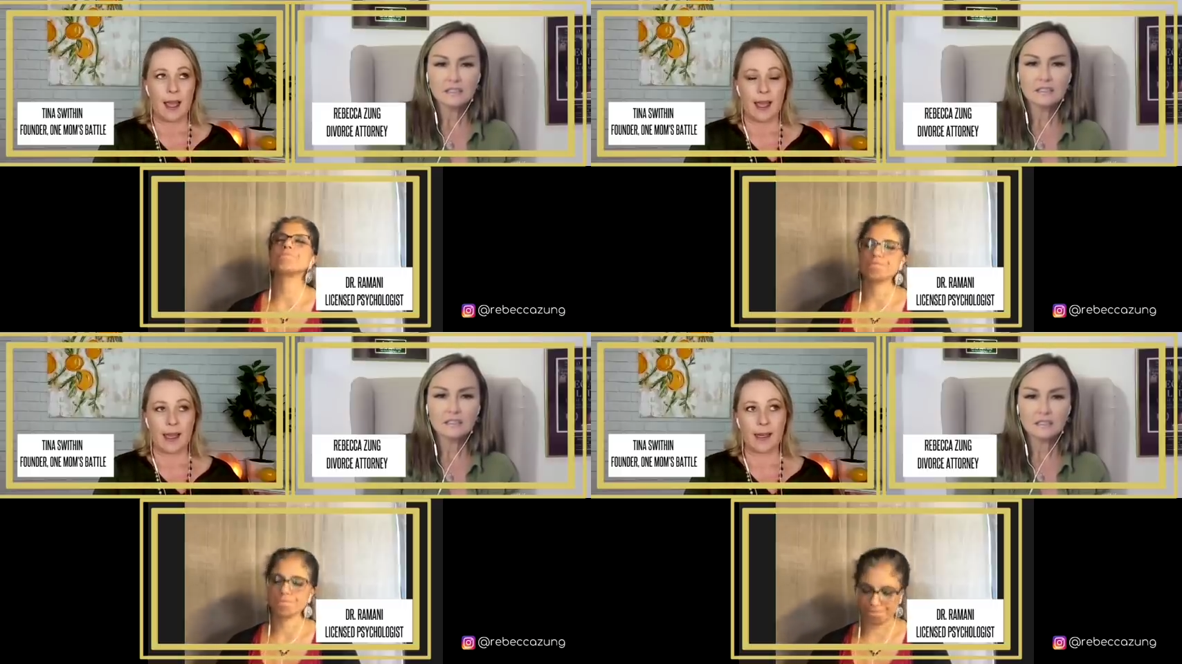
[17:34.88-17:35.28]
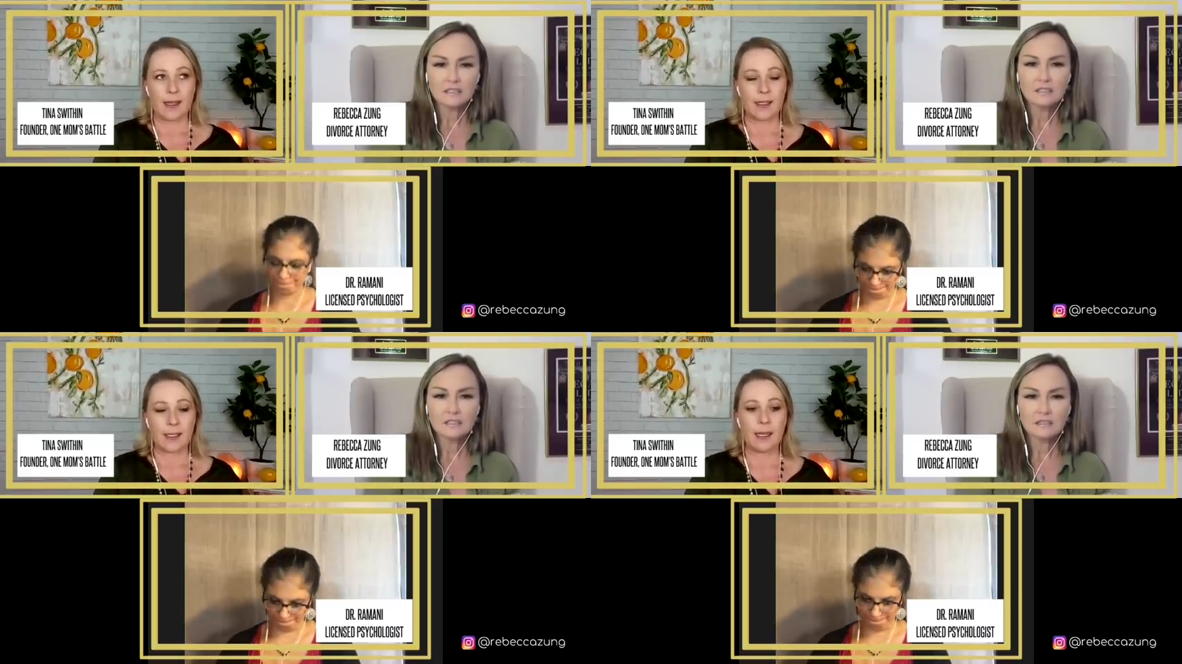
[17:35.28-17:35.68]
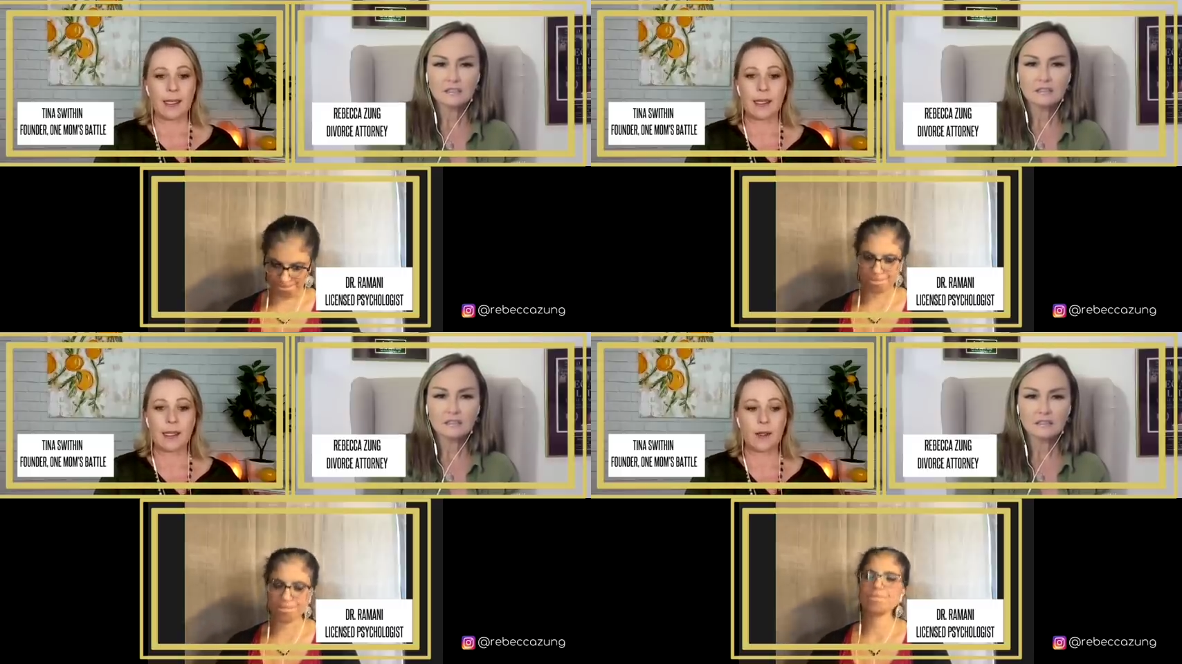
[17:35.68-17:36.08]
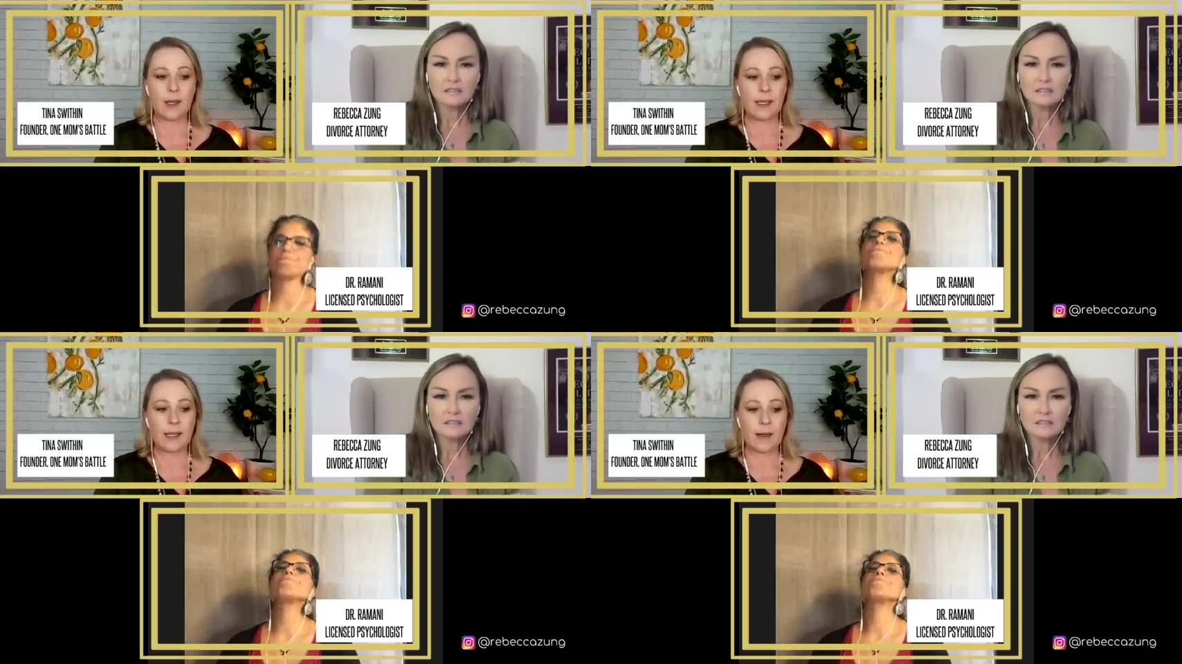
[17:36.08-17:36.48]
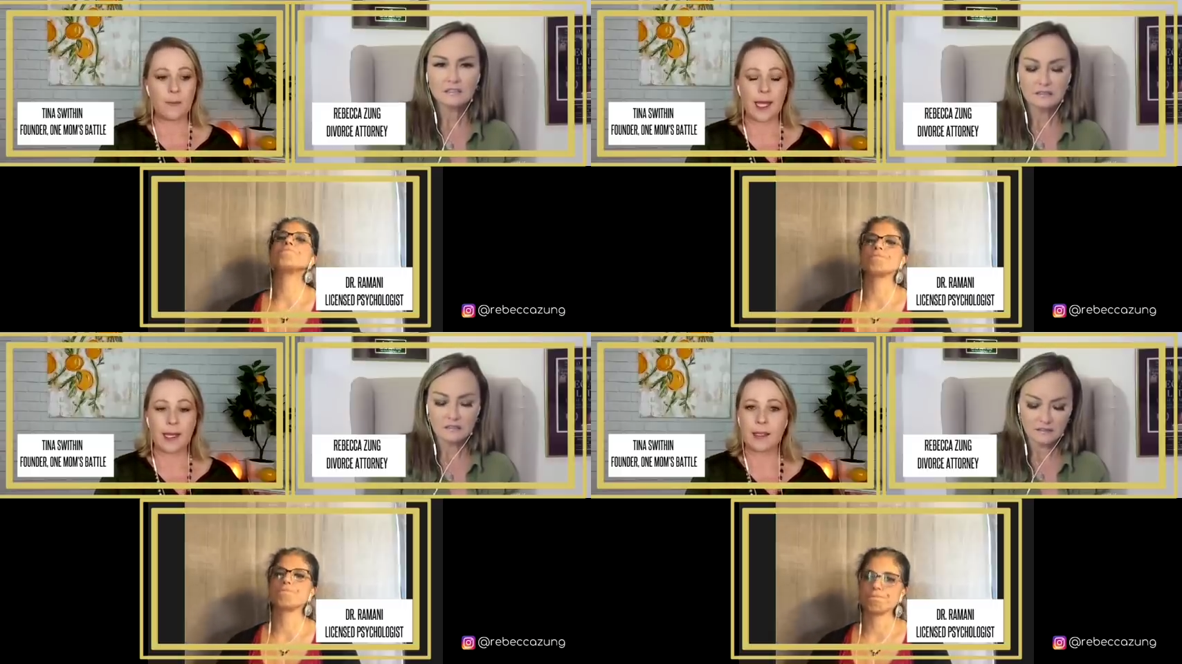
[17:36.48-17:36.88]
Speaker 1: and you know and and
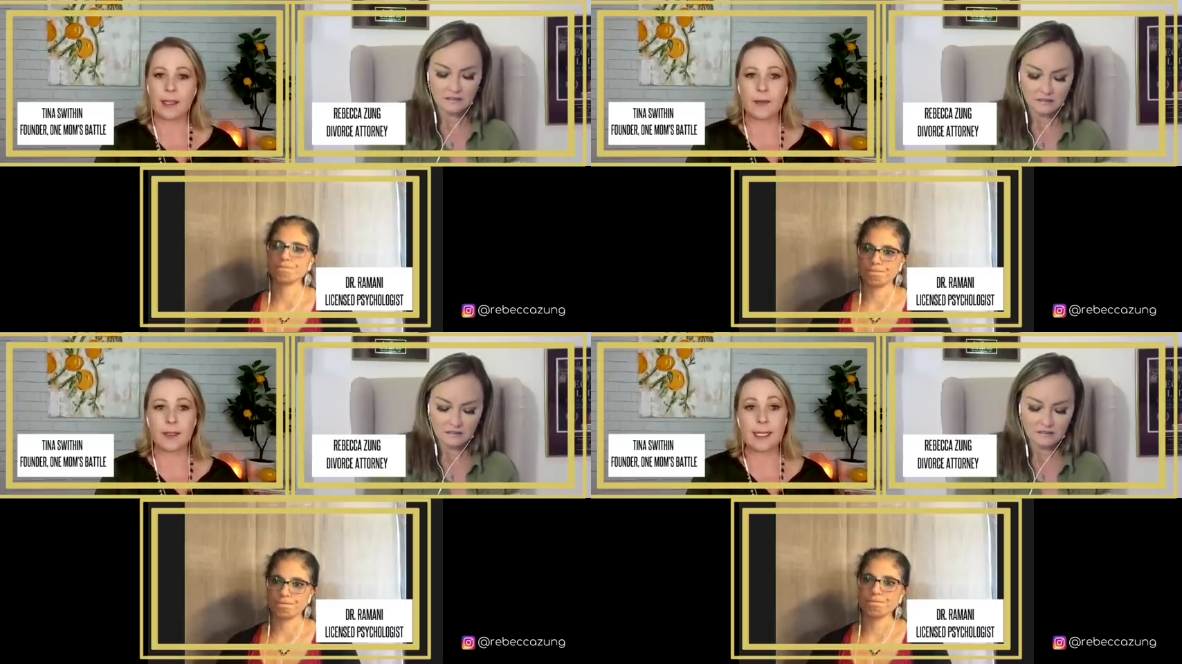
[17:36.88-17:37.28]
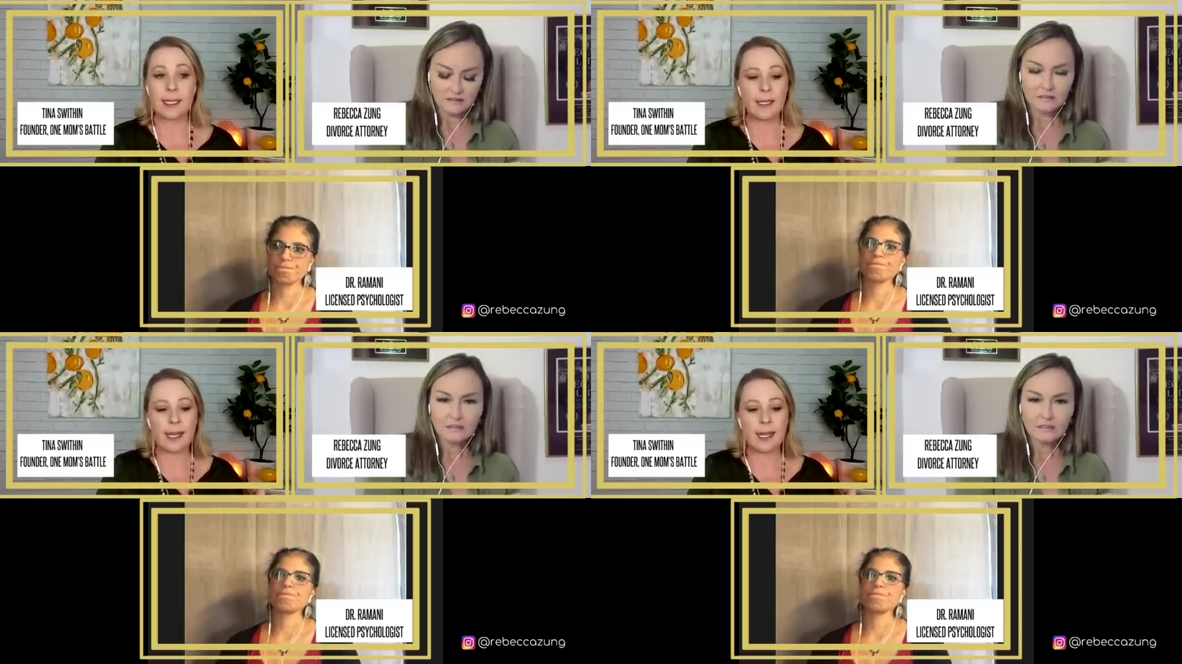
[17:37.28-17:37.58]
paint you know seeing